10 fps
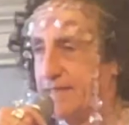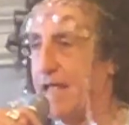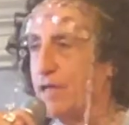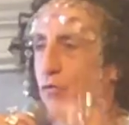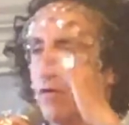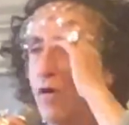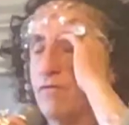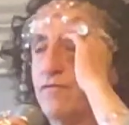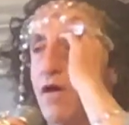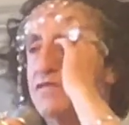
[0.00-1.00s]
decor
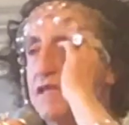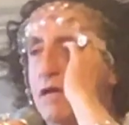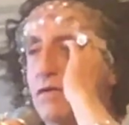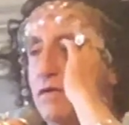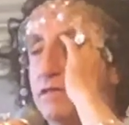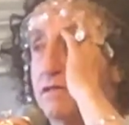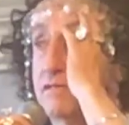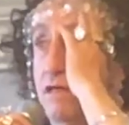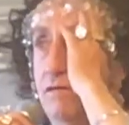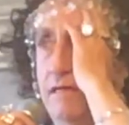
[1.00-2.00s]
of
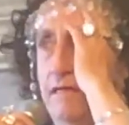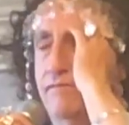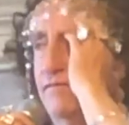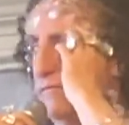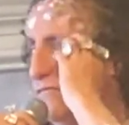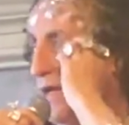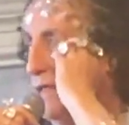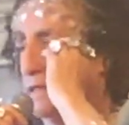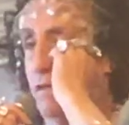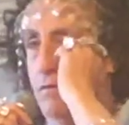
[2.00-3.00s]

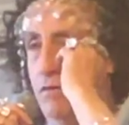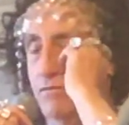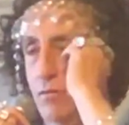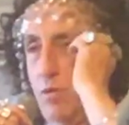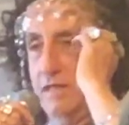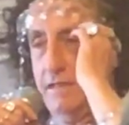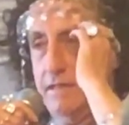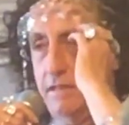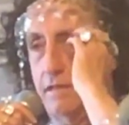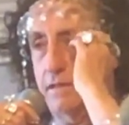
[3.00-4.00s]
forget Soho, of the West
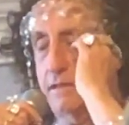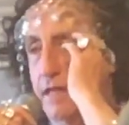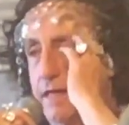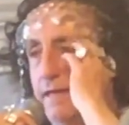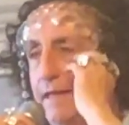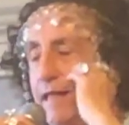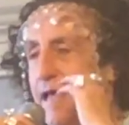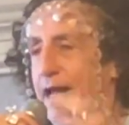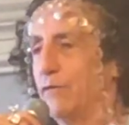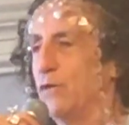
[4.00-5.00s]
End, I'd say.
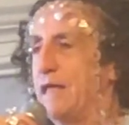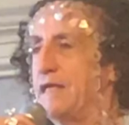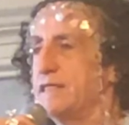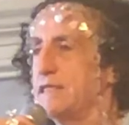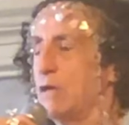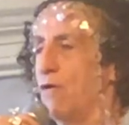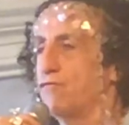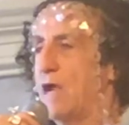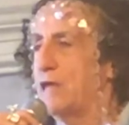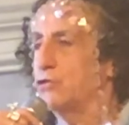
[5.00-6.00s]
And all it is a lot
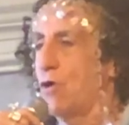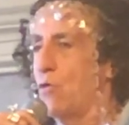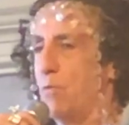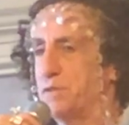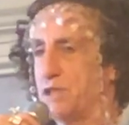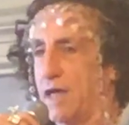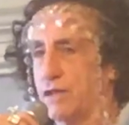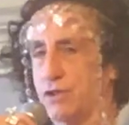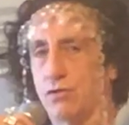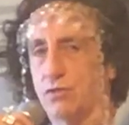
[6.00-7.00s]
of retro
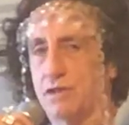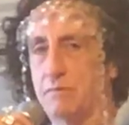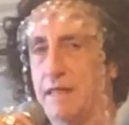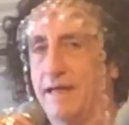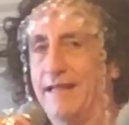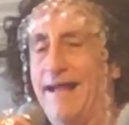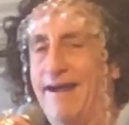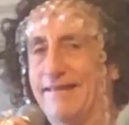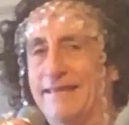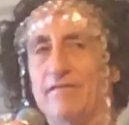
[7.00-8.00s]
objects, do you know what I mean?
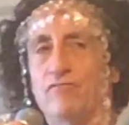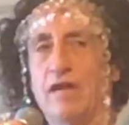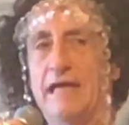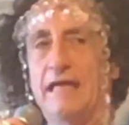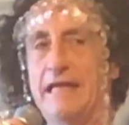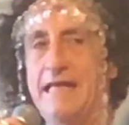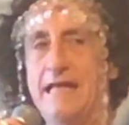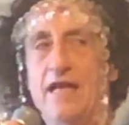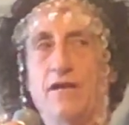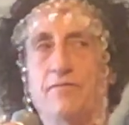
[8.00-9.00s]
I think really...
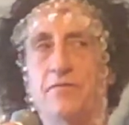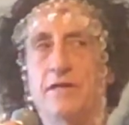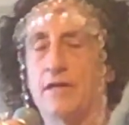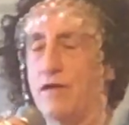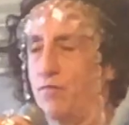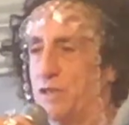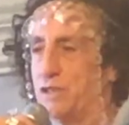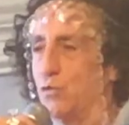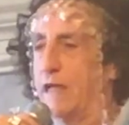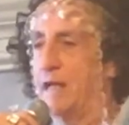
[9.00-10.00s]
If we're
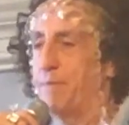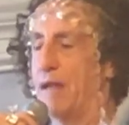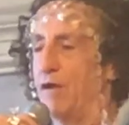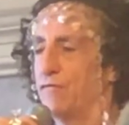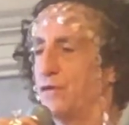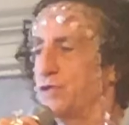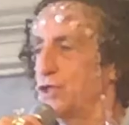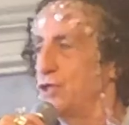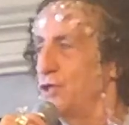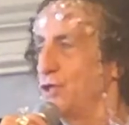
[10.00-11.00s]
talking about future,
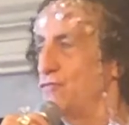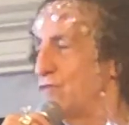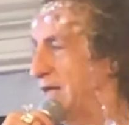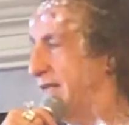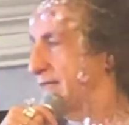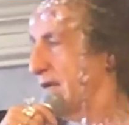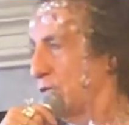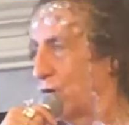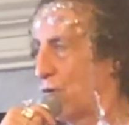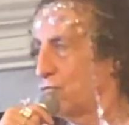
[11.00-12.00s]
you really
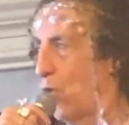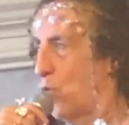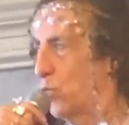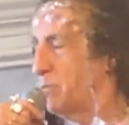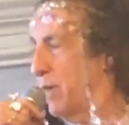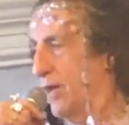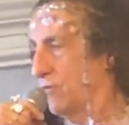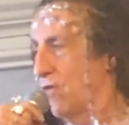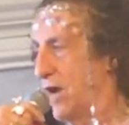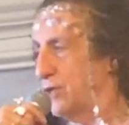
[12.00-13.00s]
don't go wrong with
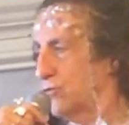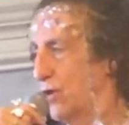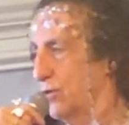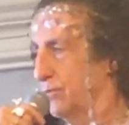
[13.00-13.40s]
buying retro.